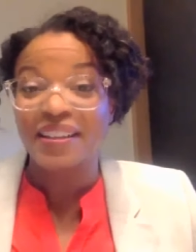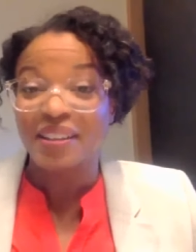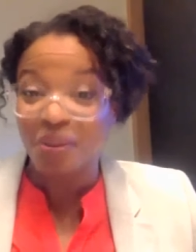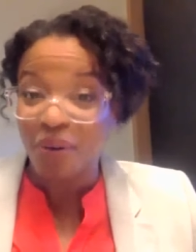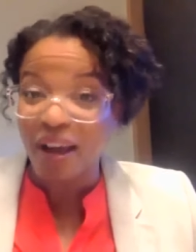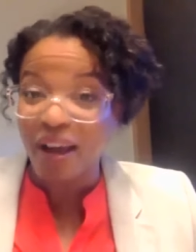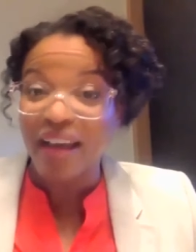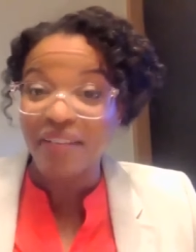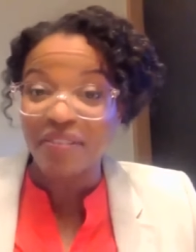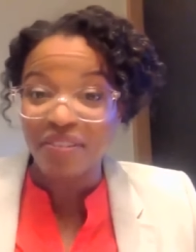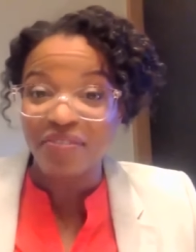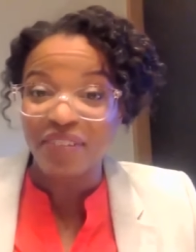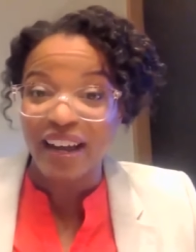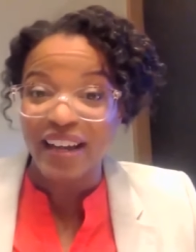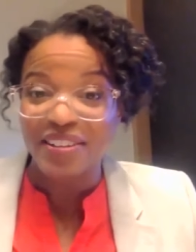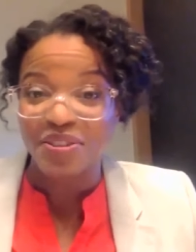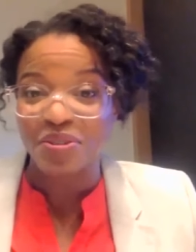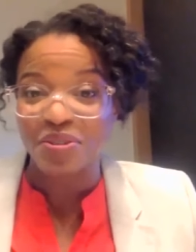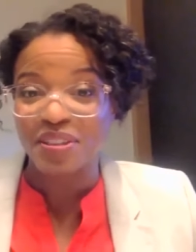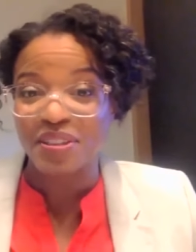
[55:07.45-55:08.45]
they'll have
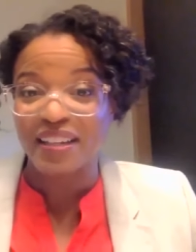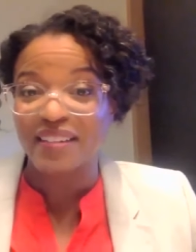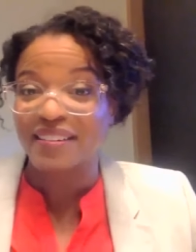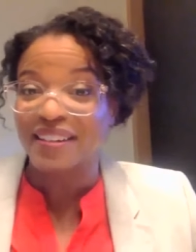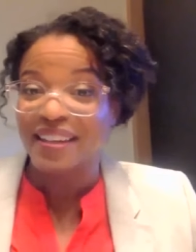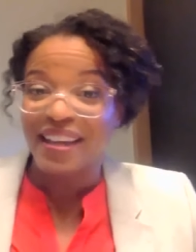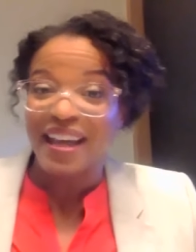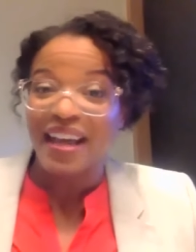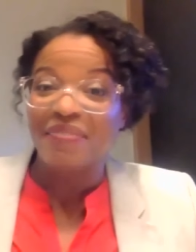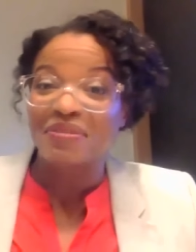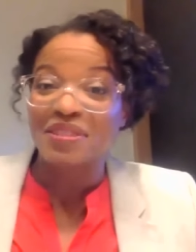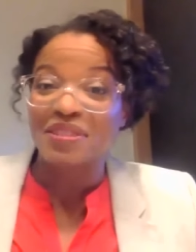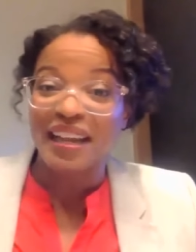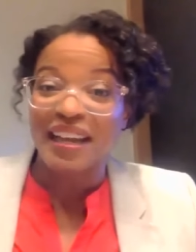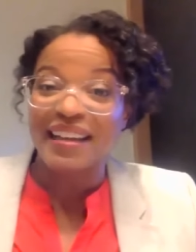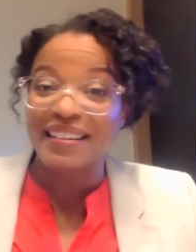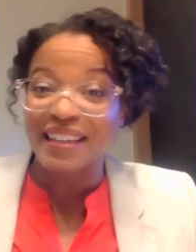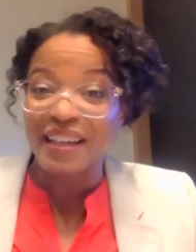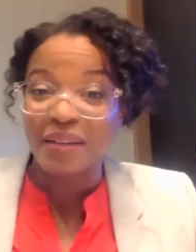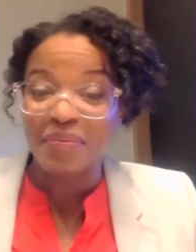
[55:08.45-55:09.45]
advisors that have
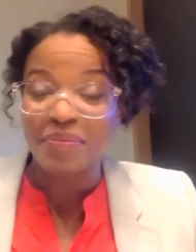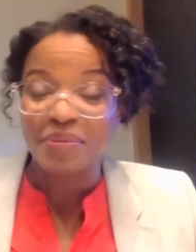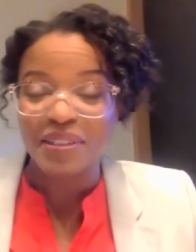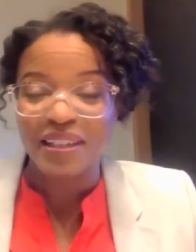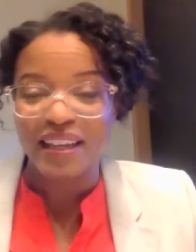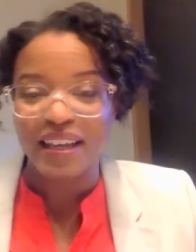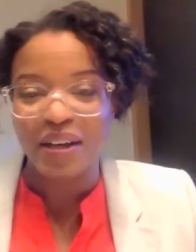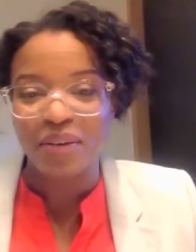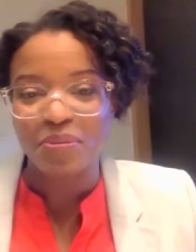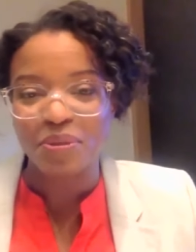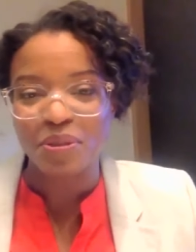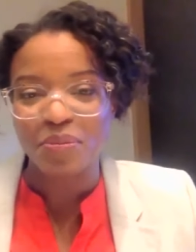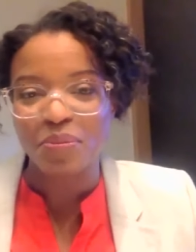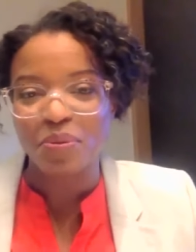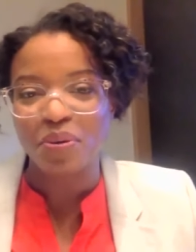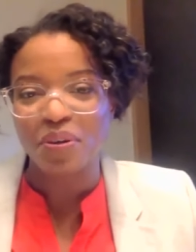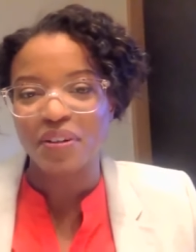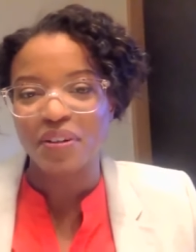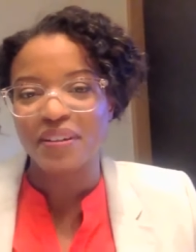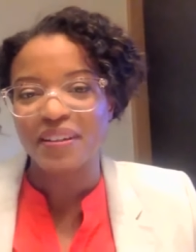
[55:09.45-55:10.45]
signed up to help
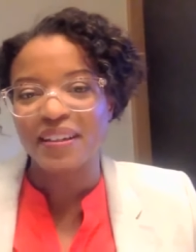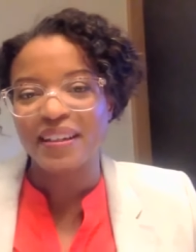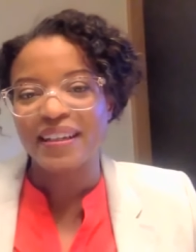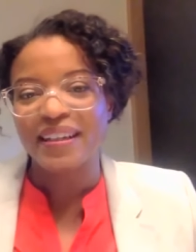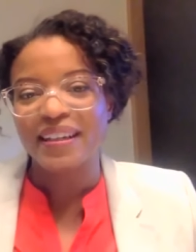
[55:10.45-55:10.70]
support